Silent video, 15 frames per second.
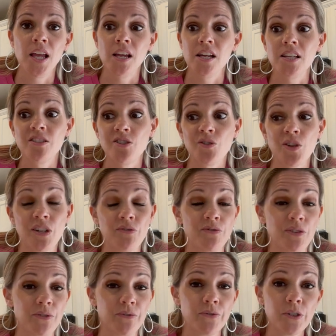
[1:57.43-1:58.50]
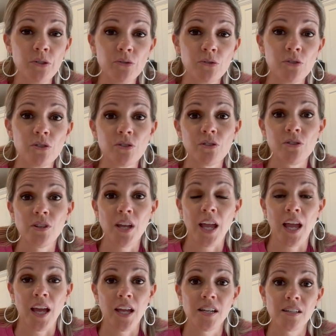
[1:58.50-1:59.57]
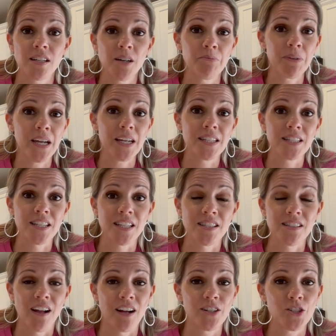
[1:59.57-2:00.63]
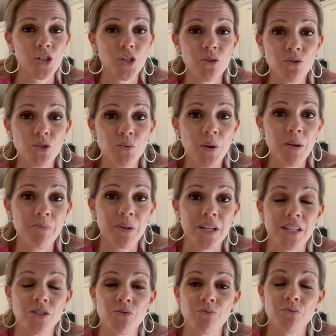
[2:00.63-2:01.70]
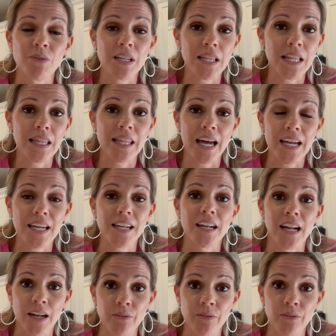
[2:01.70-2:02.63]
It's good for fruits and cupcakes. It's not too sweet, but it's really light. I